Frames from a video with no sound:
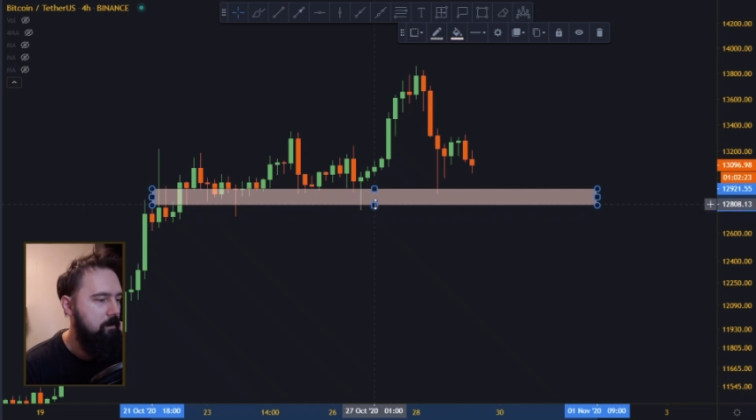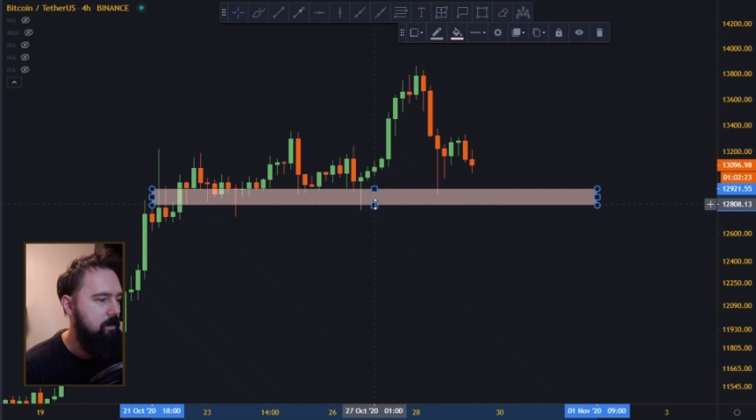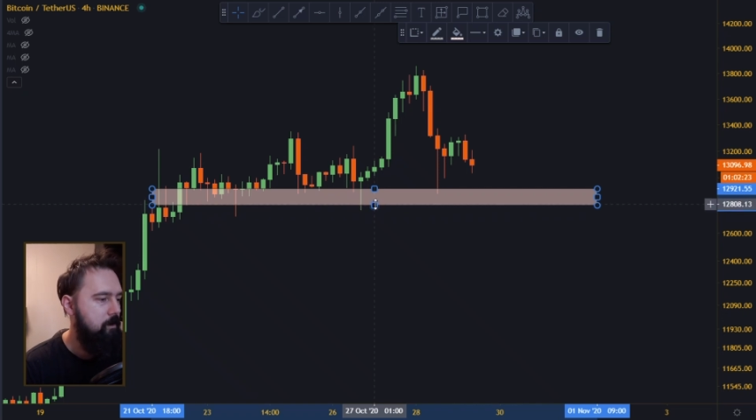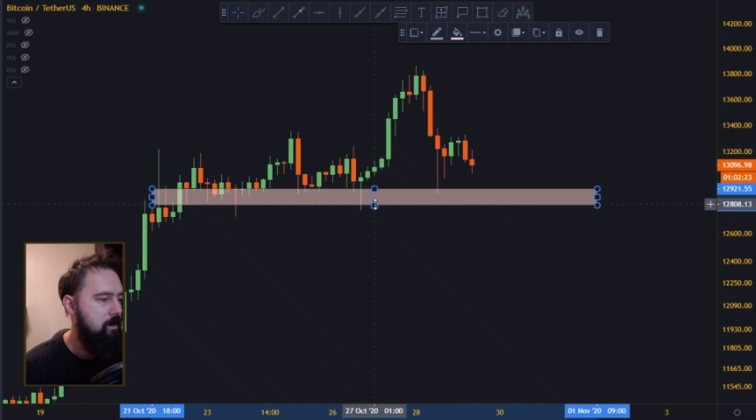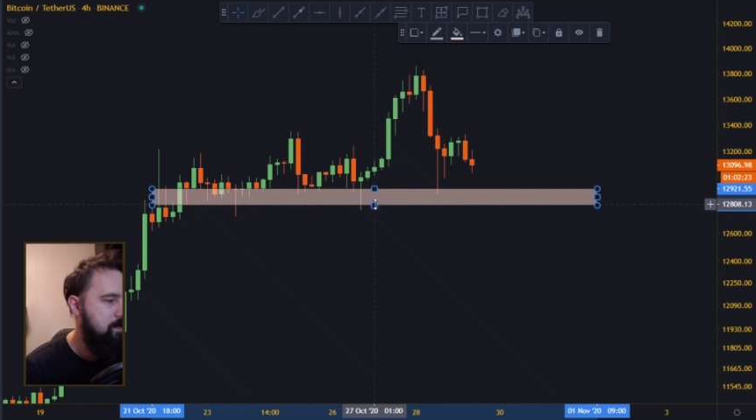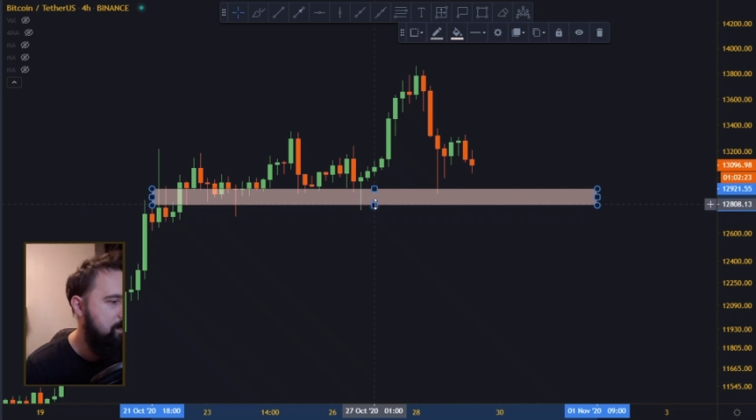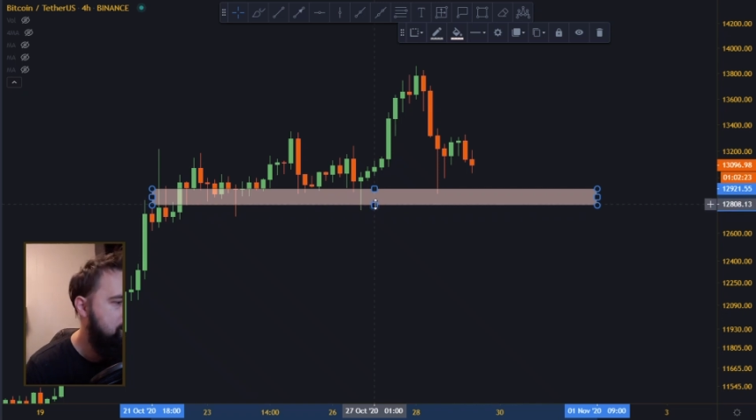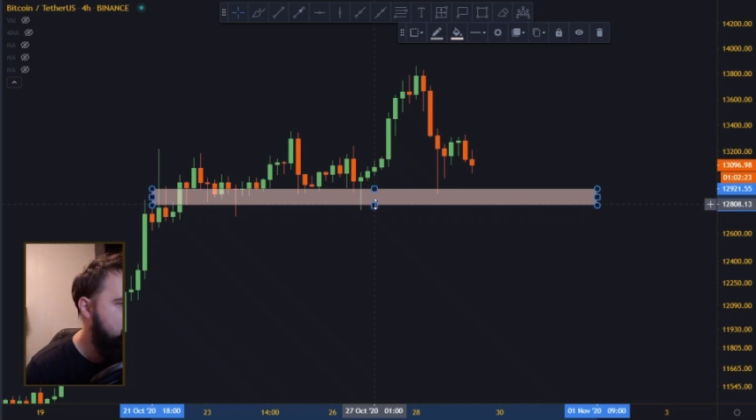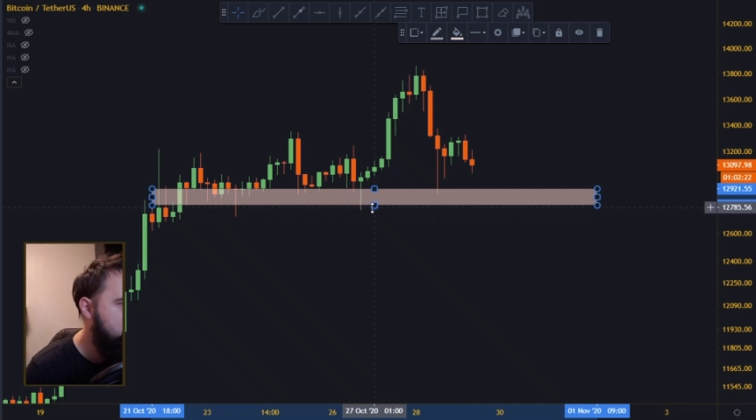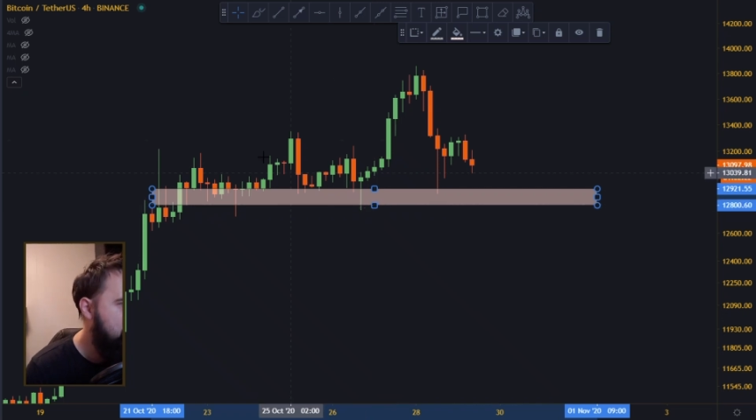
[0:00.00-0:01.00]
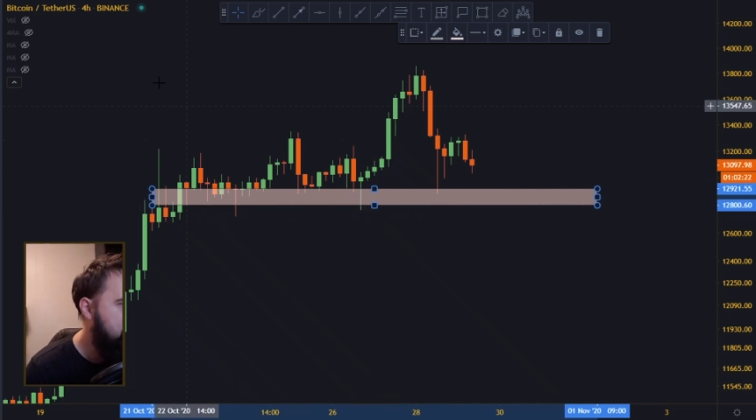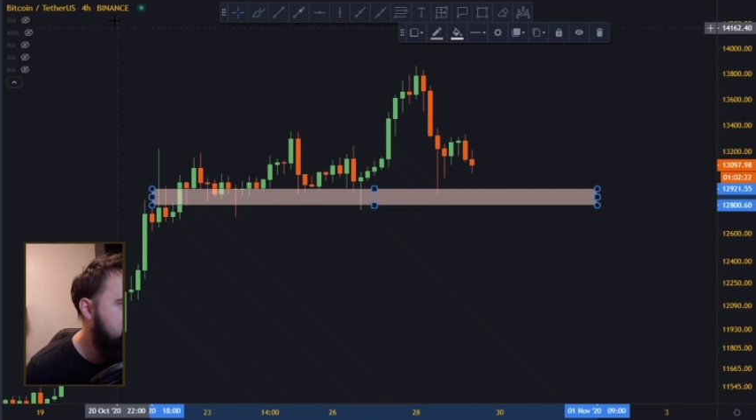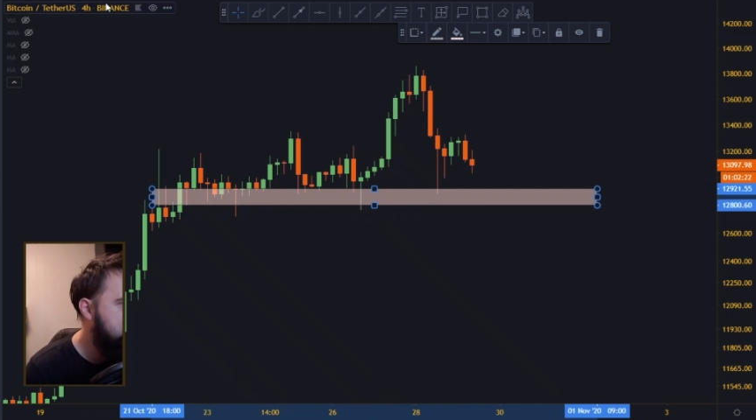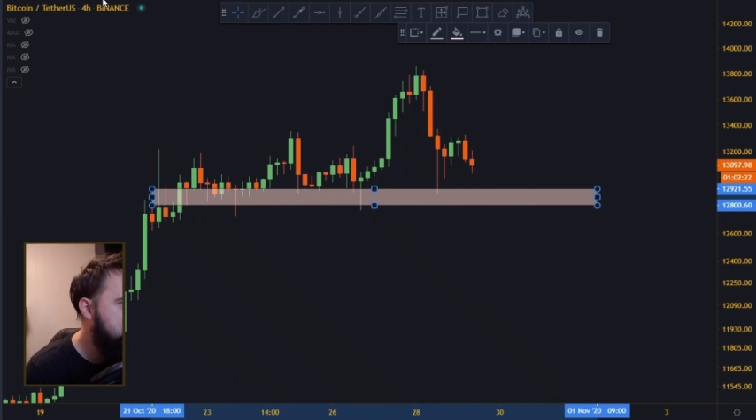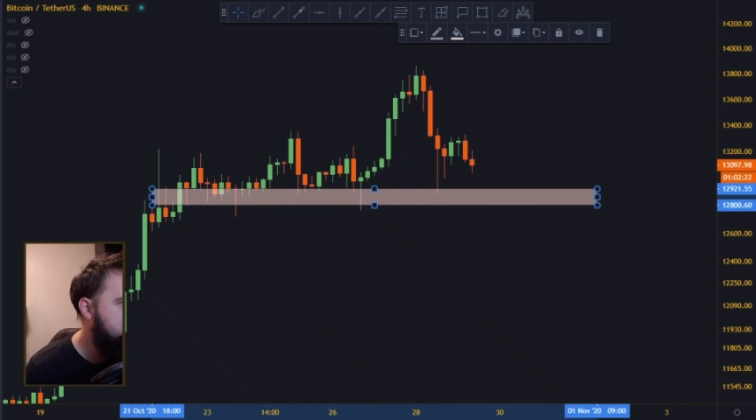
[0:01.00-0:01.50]
did we say 2.8?
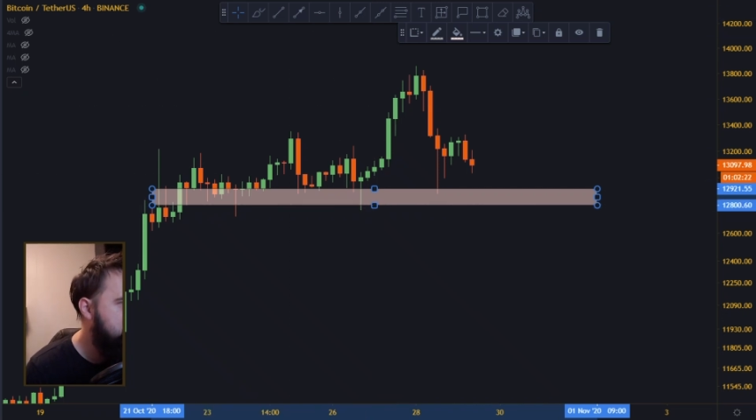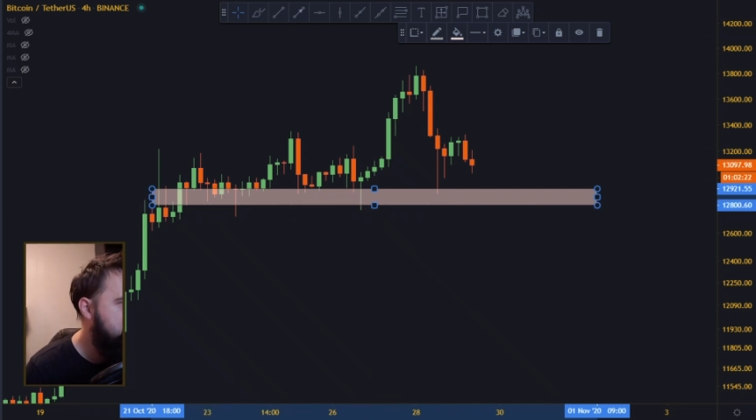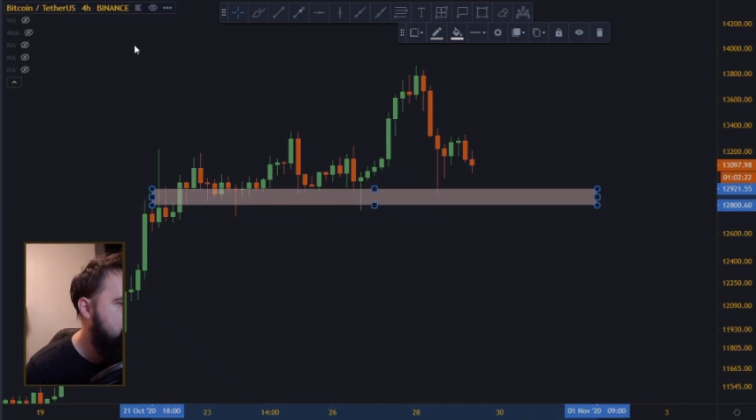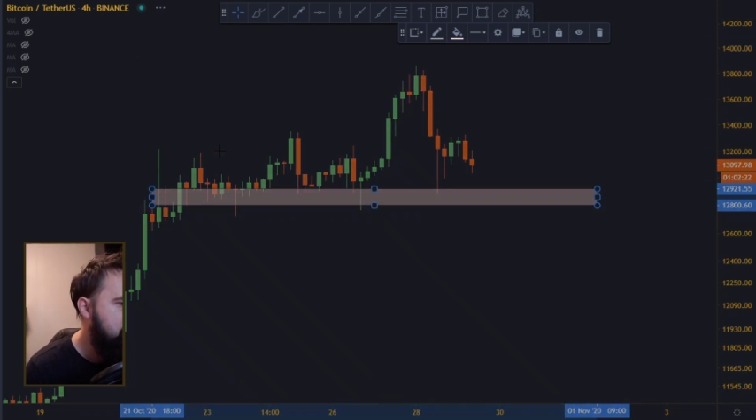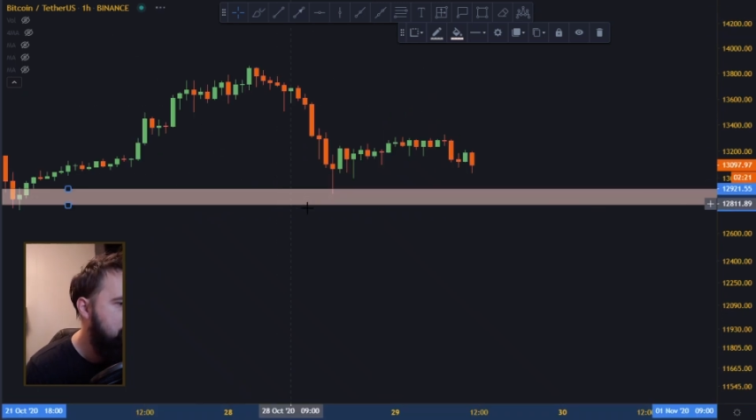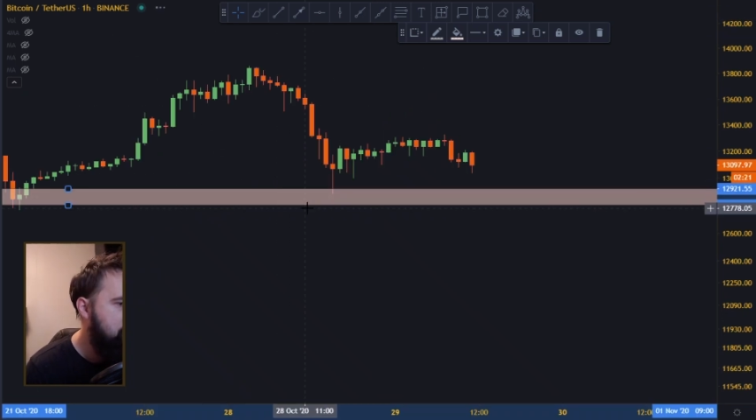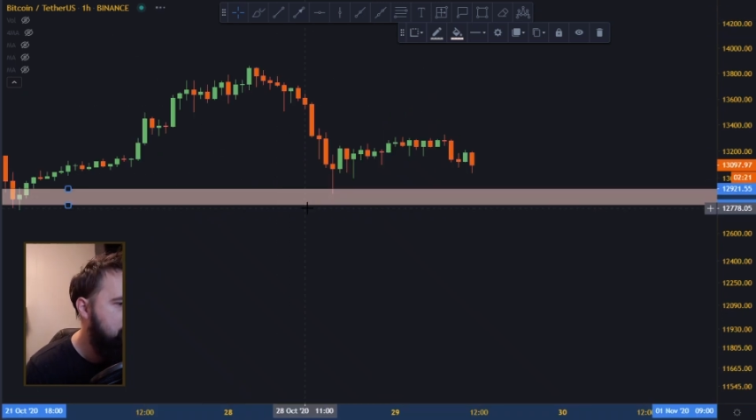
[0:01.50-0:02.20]
This is on 4-hour.